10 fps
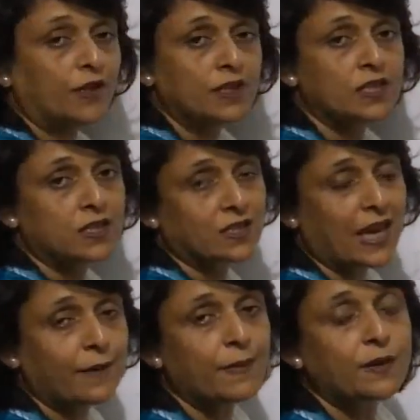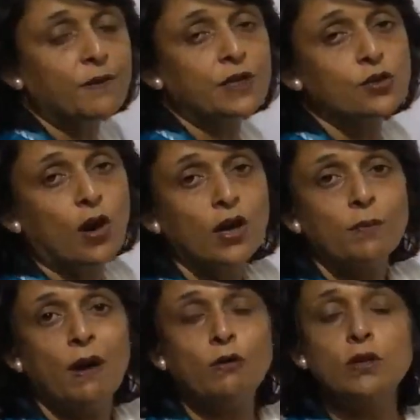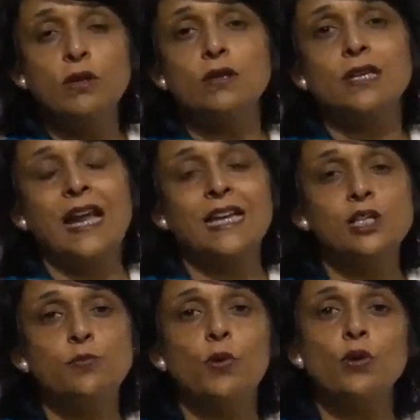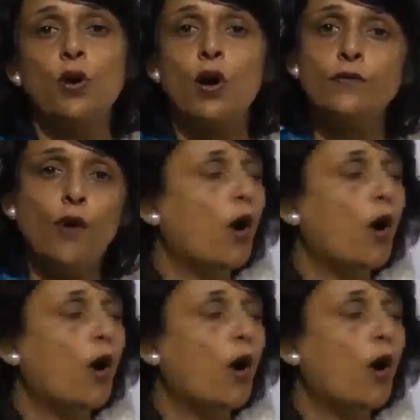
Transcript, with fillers: first segment, we'll talk about transport of